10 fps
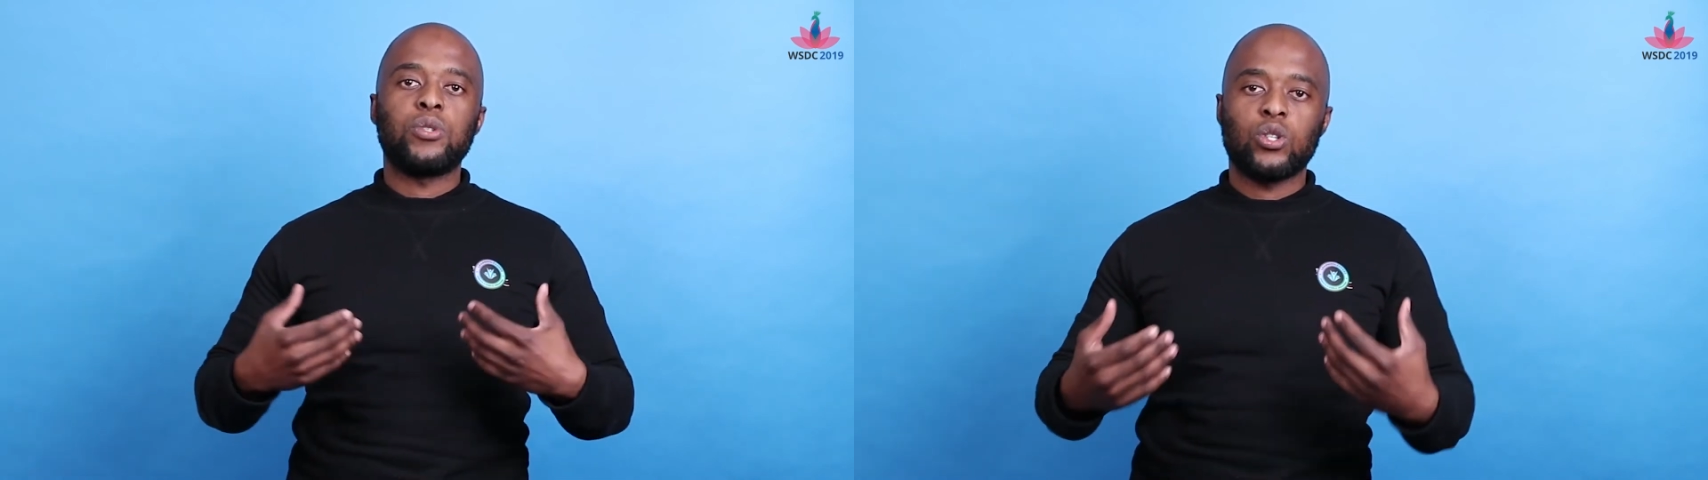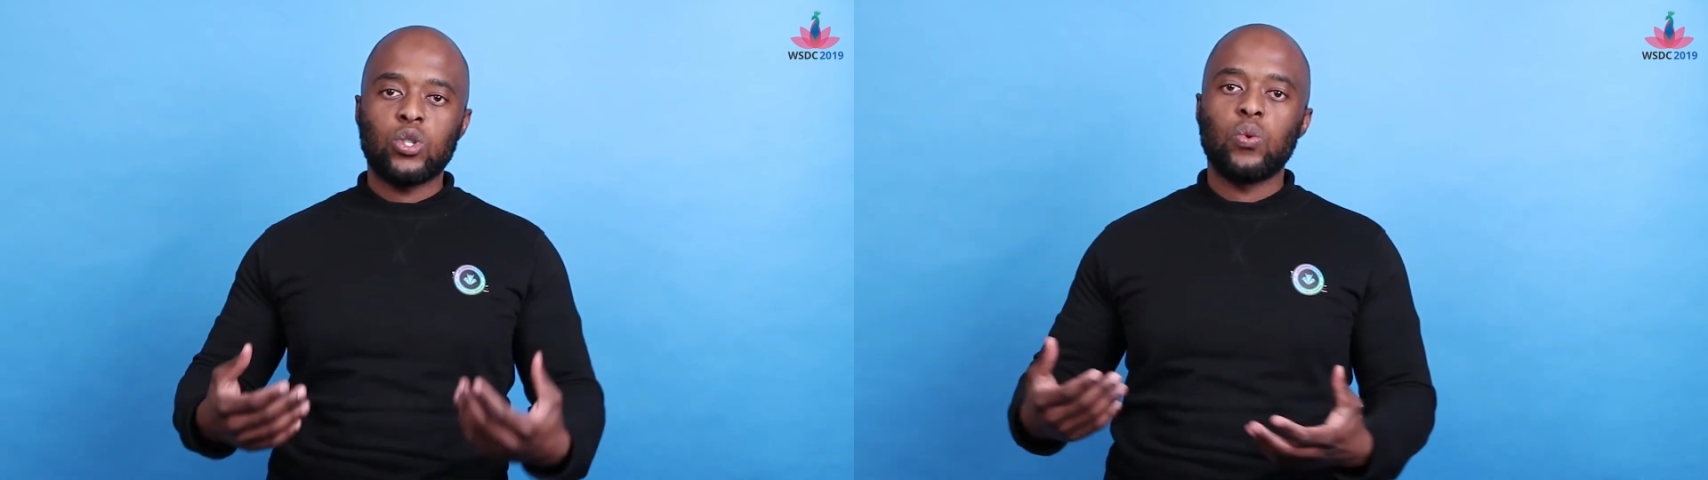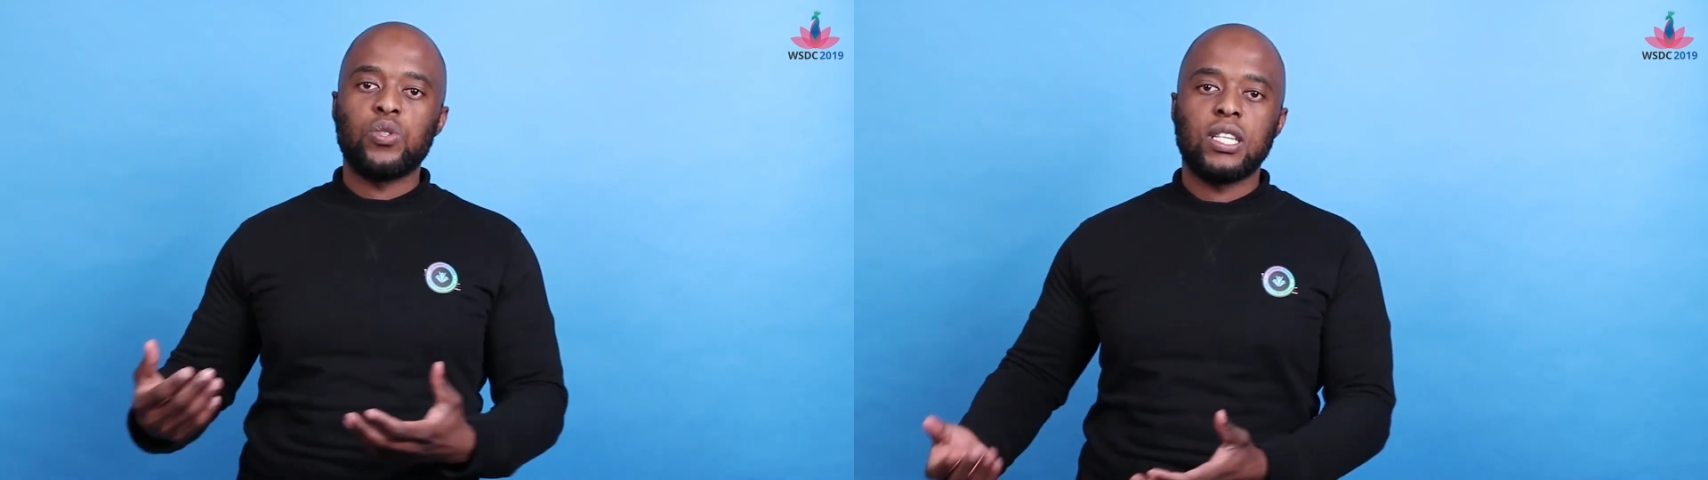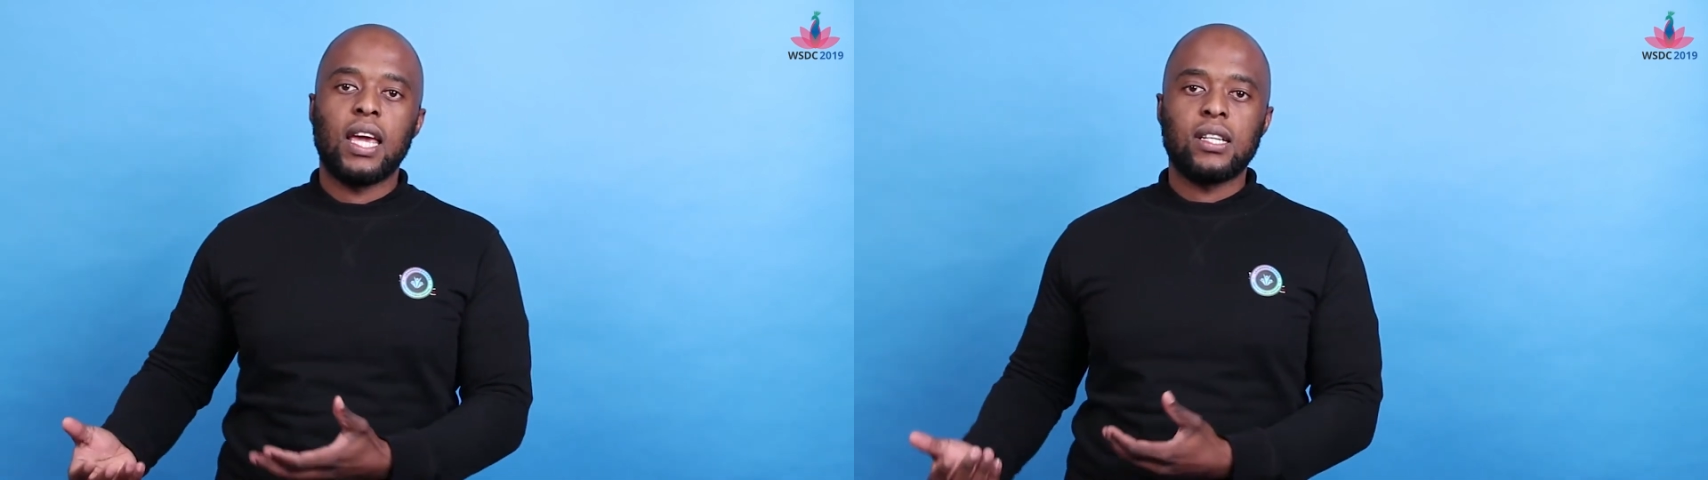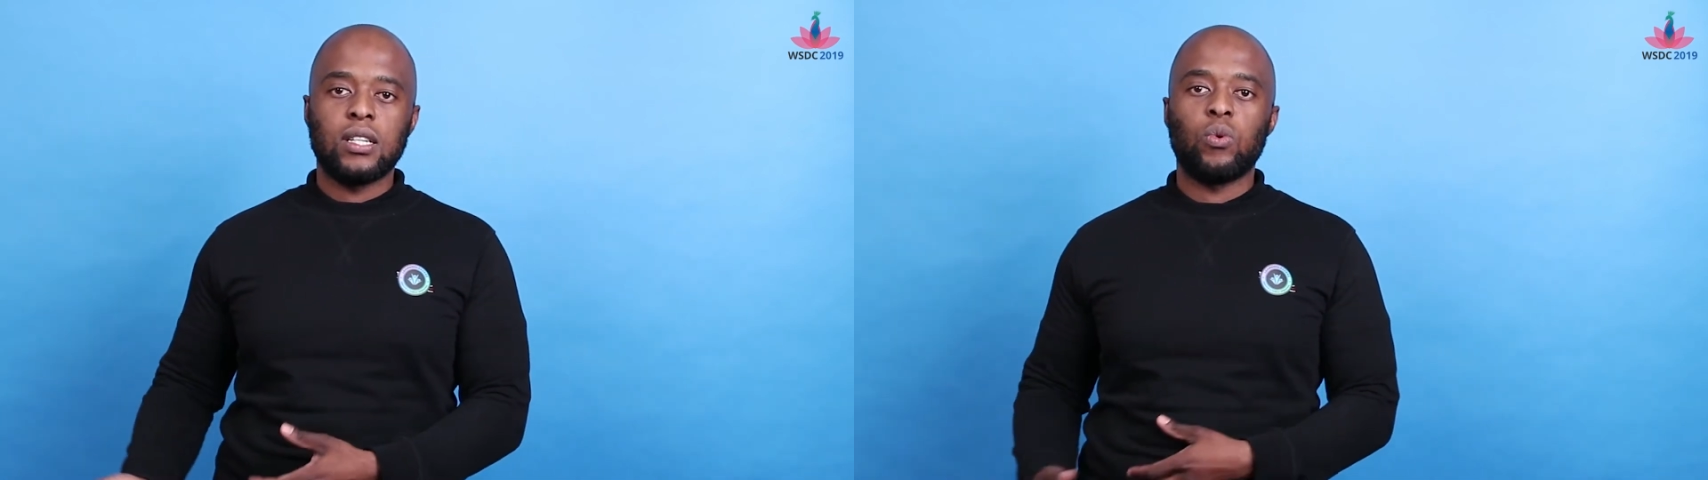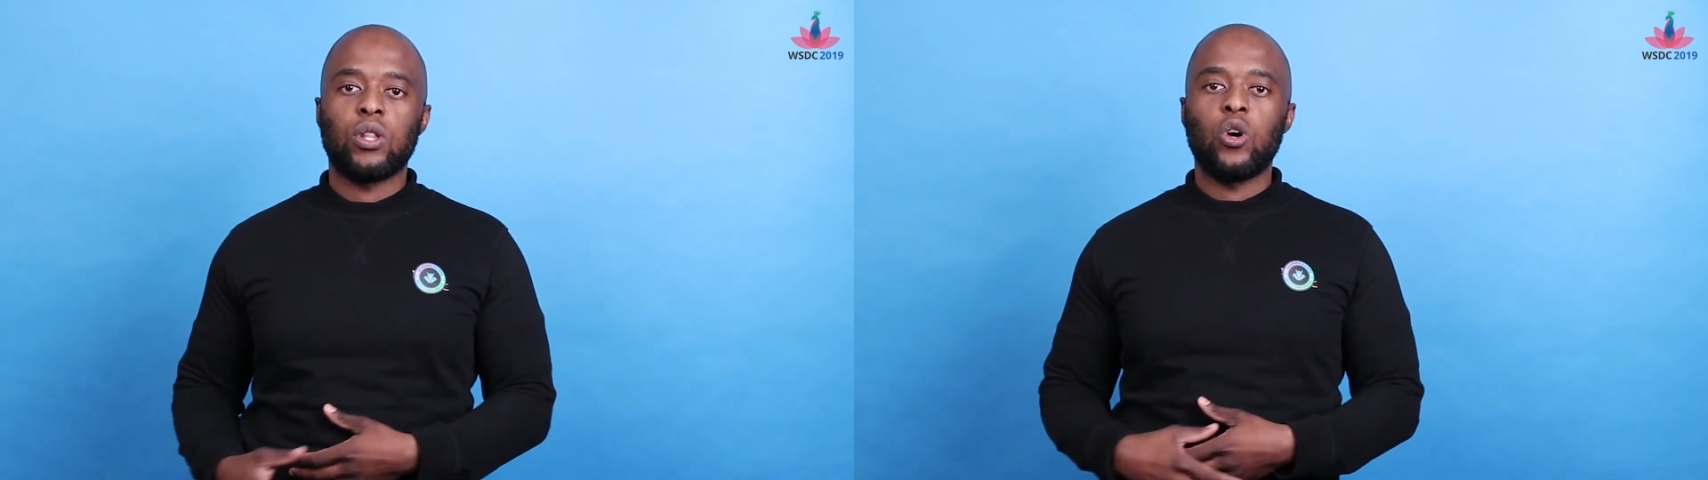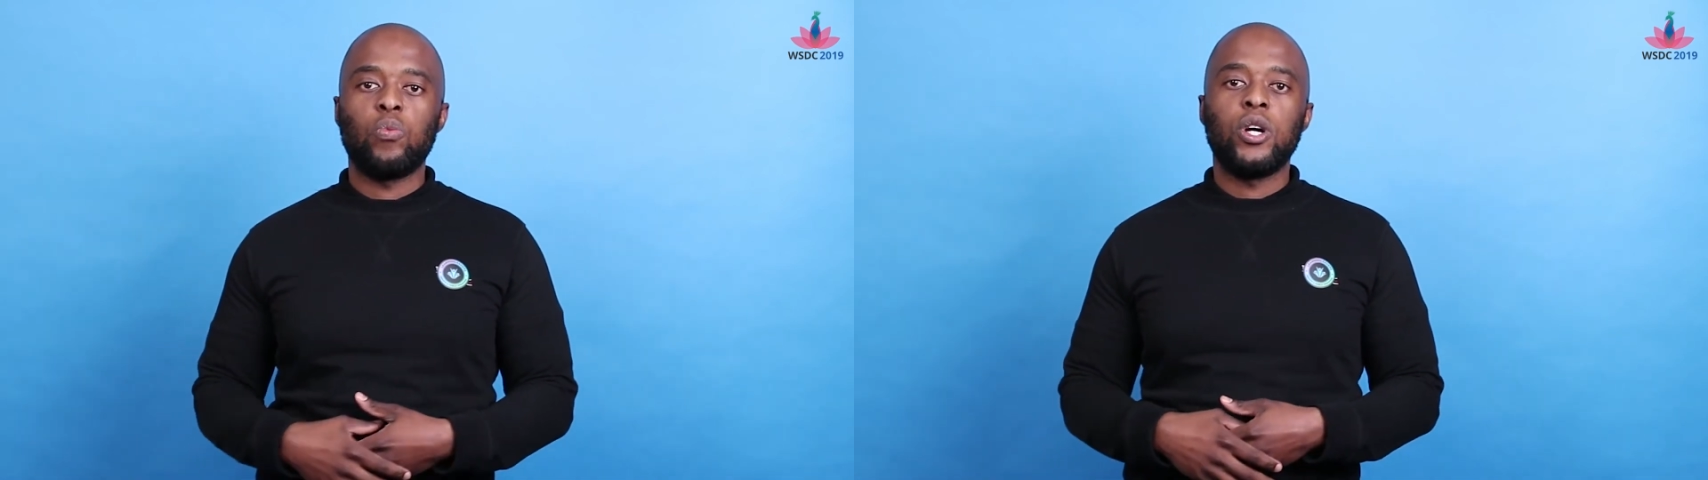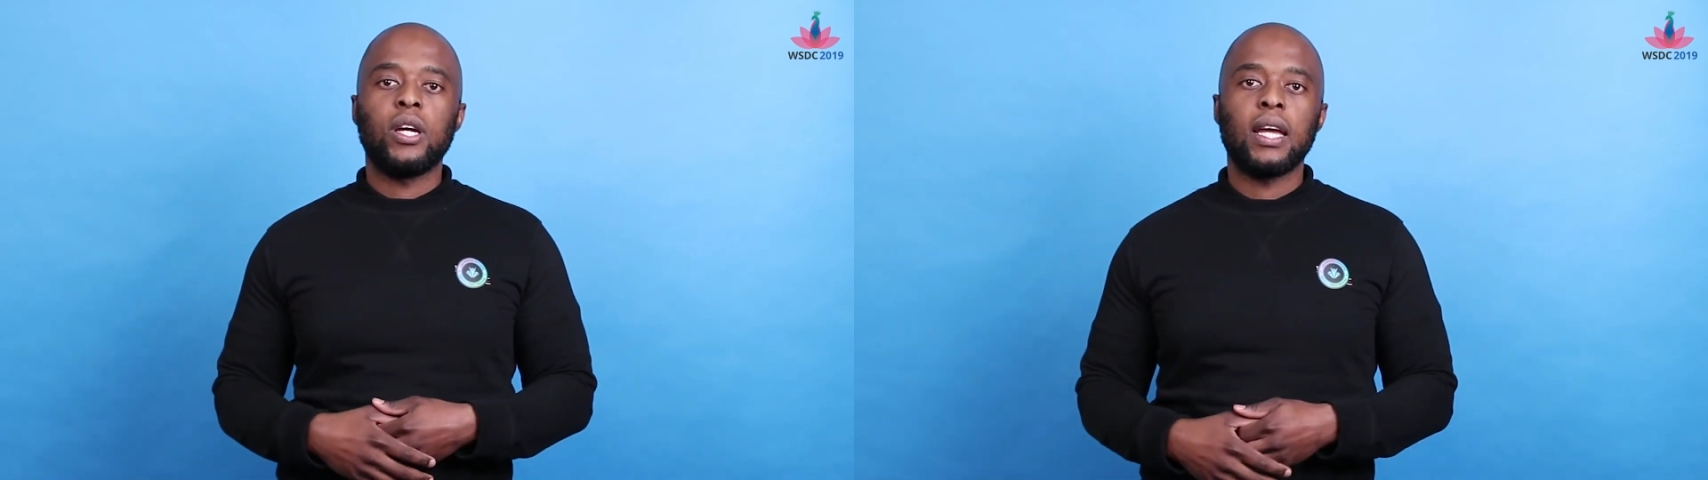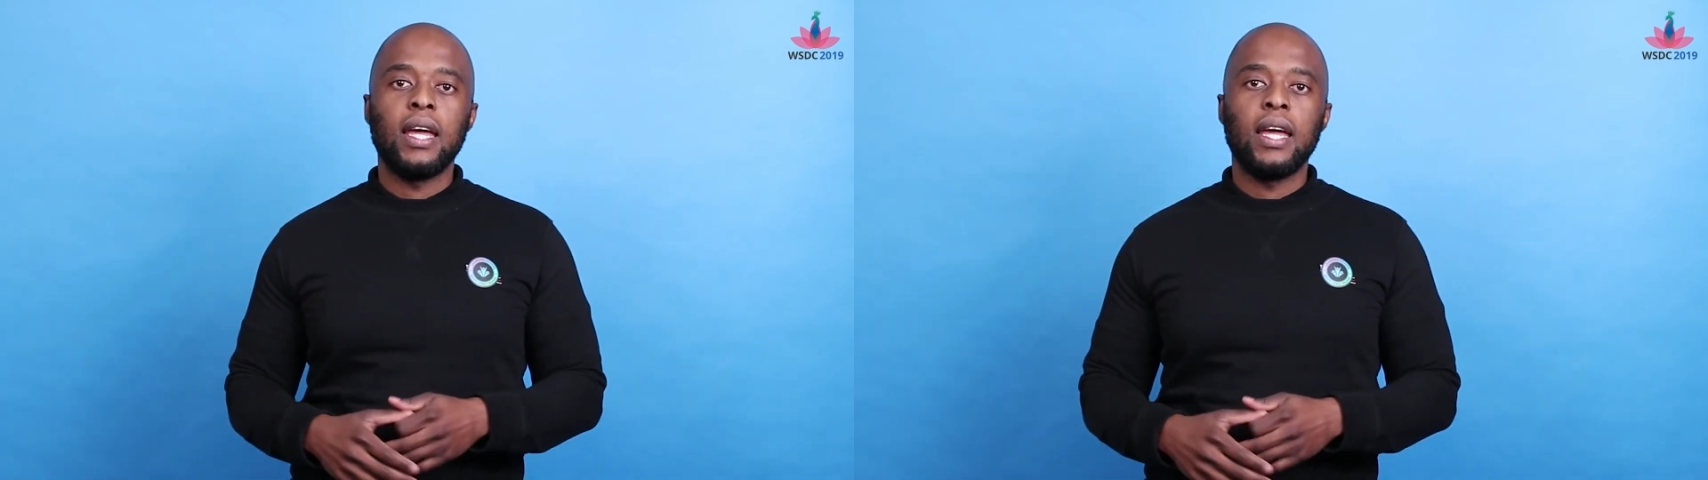associated with homework,